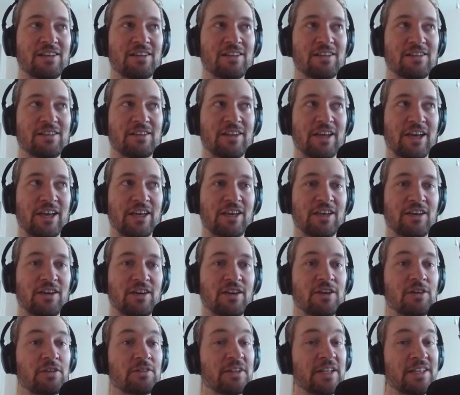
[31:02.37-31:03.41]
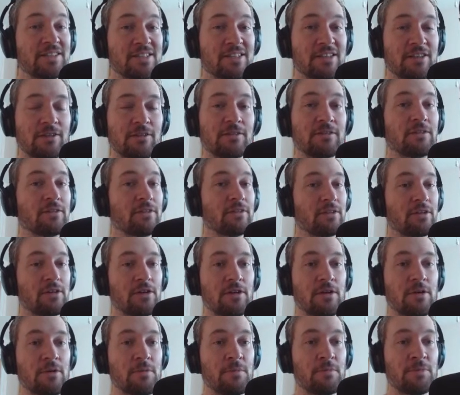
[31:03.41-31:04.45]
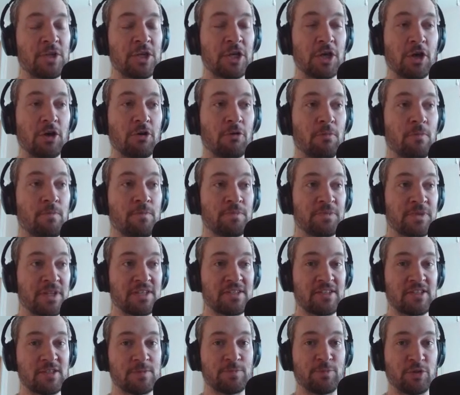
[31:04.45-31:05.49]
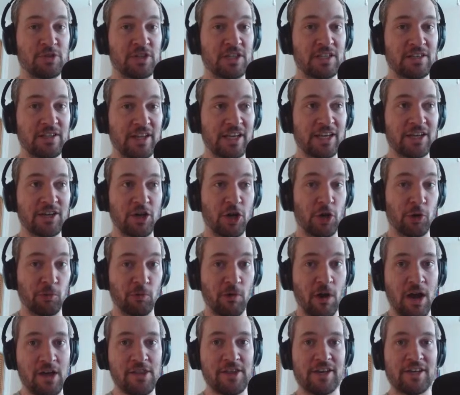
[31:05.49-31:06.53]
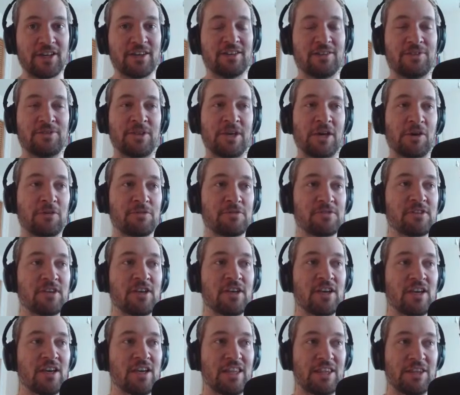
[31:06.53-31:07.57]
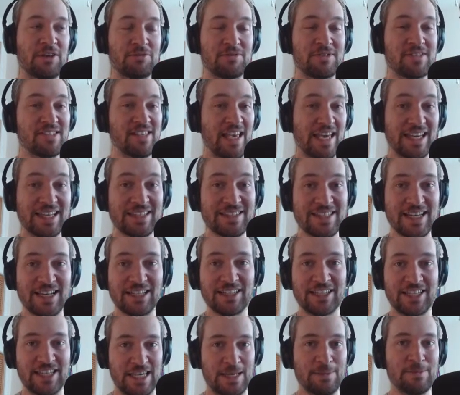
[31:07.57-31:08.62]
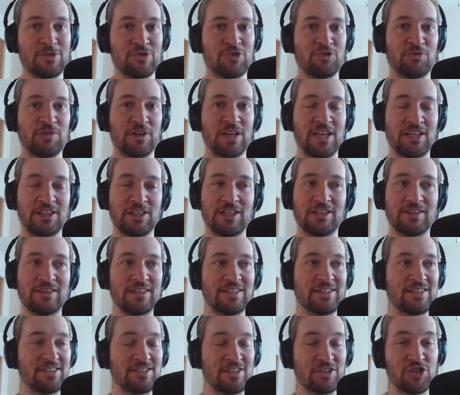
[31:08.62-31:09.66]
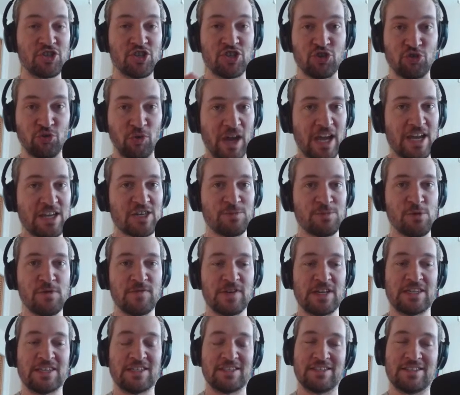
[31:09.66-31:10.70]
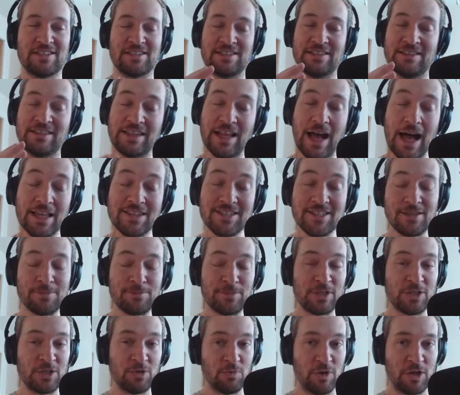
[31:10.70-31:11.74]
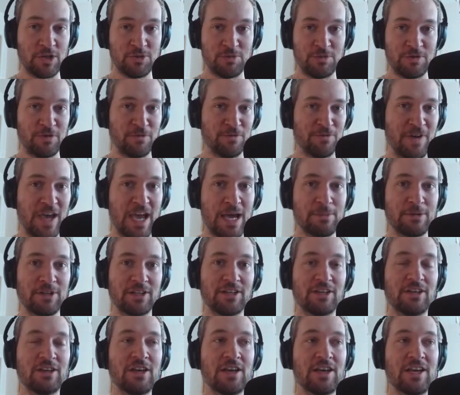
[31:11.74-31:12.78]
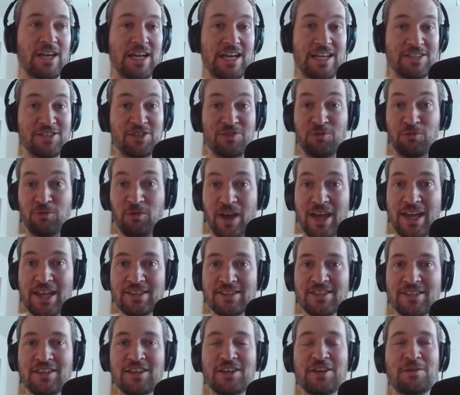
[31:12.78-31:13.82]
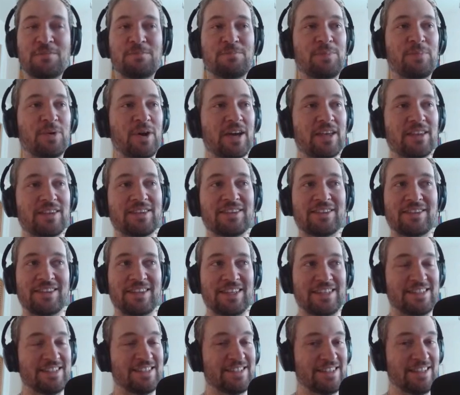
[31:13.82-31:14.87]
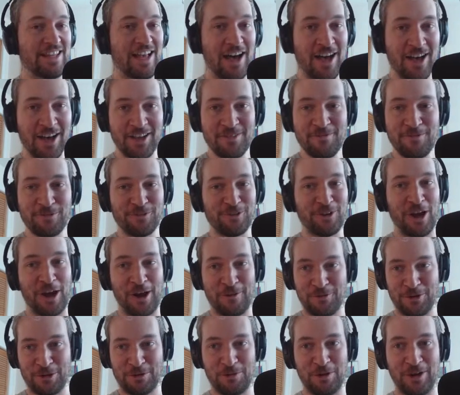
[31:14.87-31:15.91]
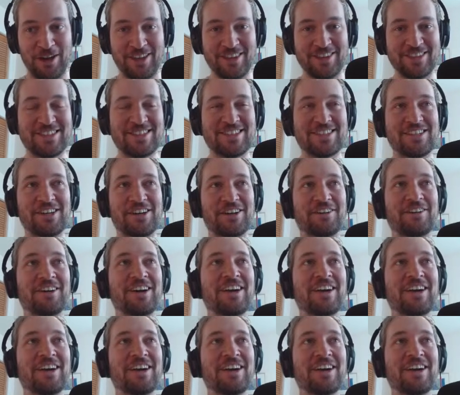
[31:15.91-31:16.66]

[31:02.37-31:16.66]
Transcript: like, listen, you know, this is pretty, like, erotic. There's psychedelic imagery in it. This is a strange movie. This is not something you watch with your family. It's great, but this is not for everyone. So